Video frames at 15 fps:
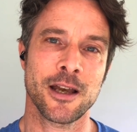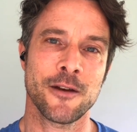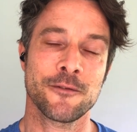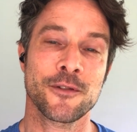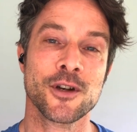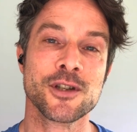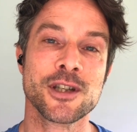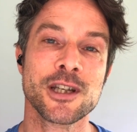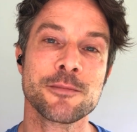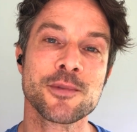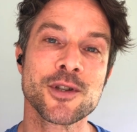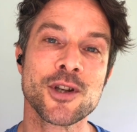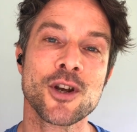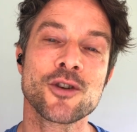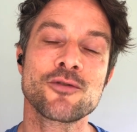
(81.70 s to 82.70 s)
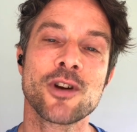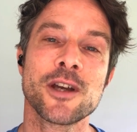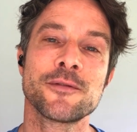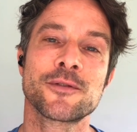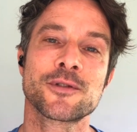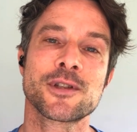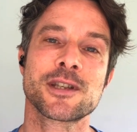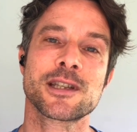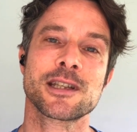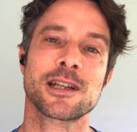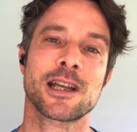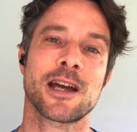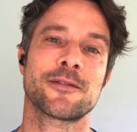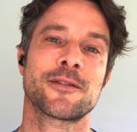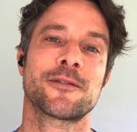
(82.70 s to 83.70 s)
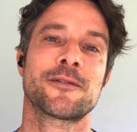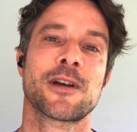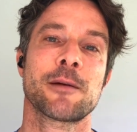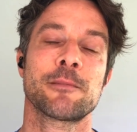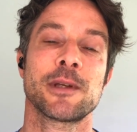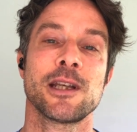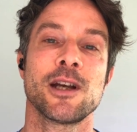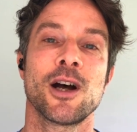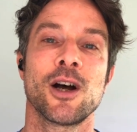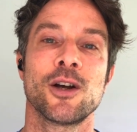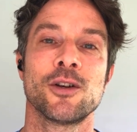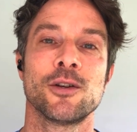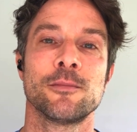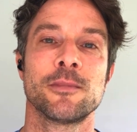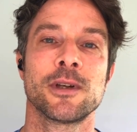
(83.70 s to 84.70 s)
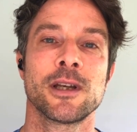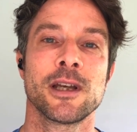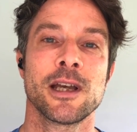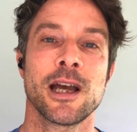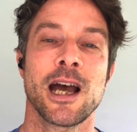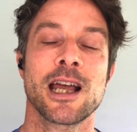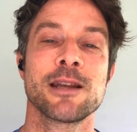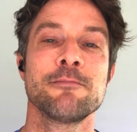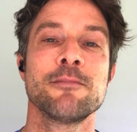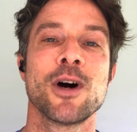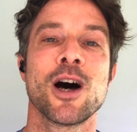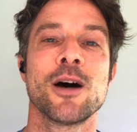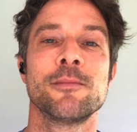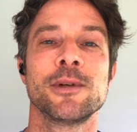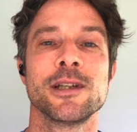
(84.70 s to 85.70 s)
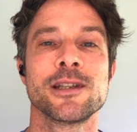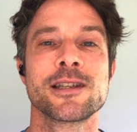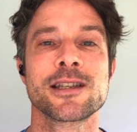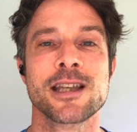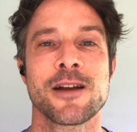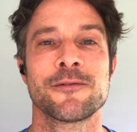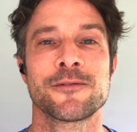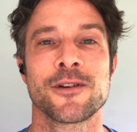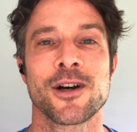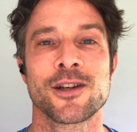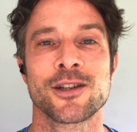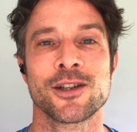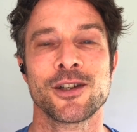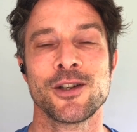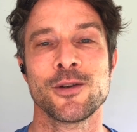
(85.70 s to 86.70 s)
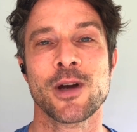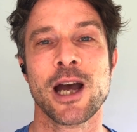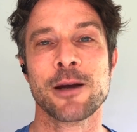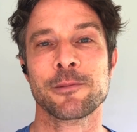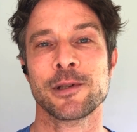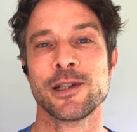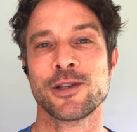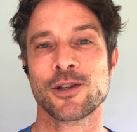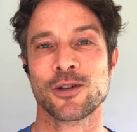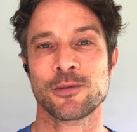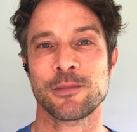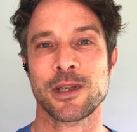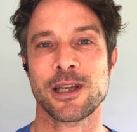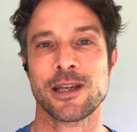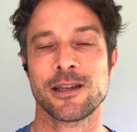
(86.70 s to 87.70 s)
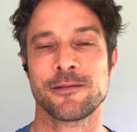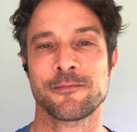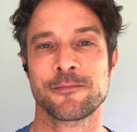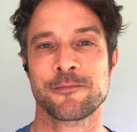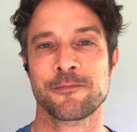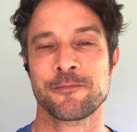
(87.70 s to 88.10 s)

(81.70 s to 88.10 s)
Firstly, I'm so grateful to still have a family home and a mum and stepfather who happily took me in.